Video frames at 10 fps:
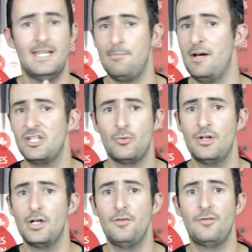That battery
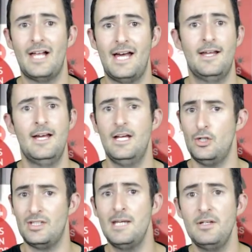won't go flat.
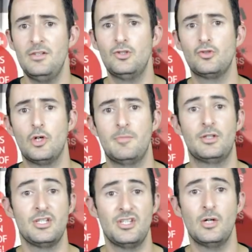You it in the drawer
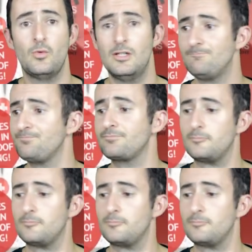because you know what?